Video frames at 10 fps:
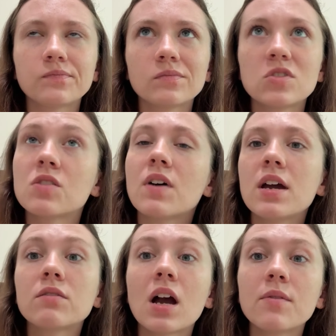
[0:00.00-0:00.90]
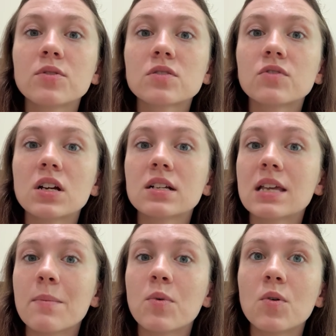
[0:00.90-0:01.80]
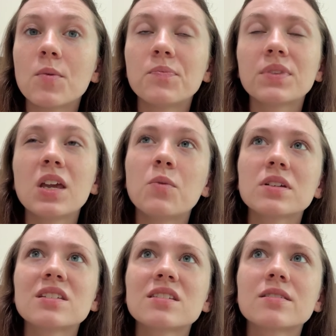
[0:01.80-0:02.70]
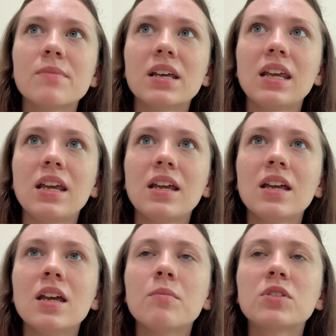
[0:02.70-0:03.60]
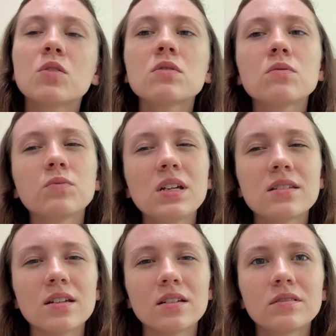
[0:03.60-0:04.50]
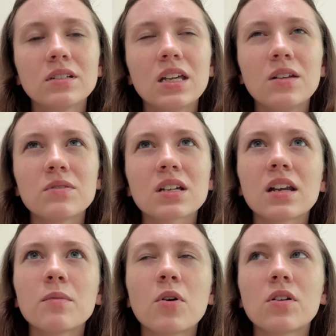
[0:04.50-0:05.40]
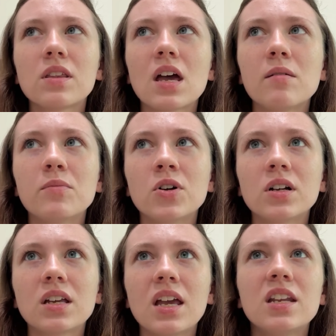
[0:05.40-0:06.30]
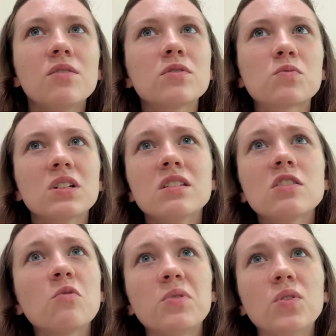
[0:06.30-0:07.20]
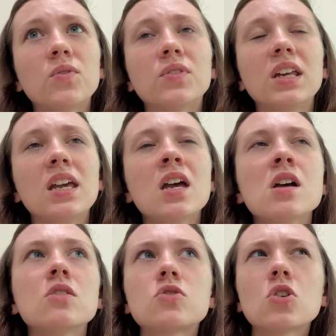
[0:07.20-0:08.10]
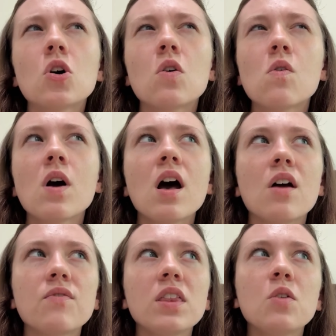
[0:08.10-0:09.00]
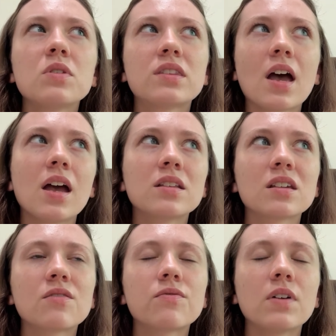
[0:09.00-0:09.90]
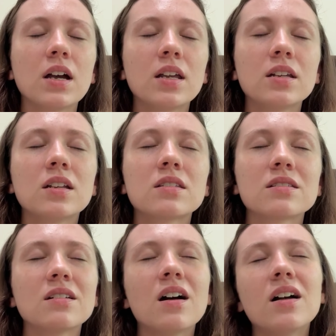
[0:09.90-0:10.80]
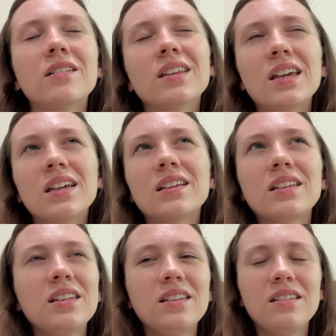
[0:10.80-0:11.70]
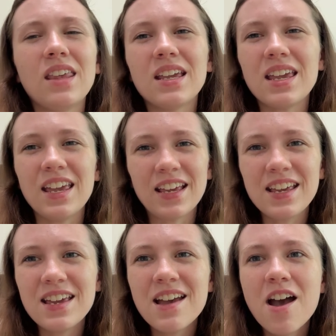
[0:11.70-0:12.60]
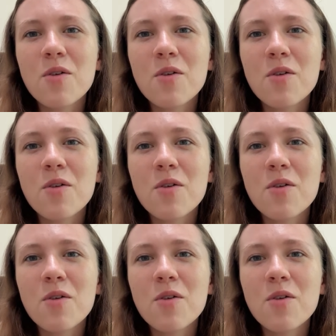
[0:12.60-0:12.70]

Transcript: Divine Rivals, for example. It wasn't smutty, but there was a reason, and it was kind of part of that book, and it was written so beautifully. So I feel like with that, it's like fine, and it's not like icky.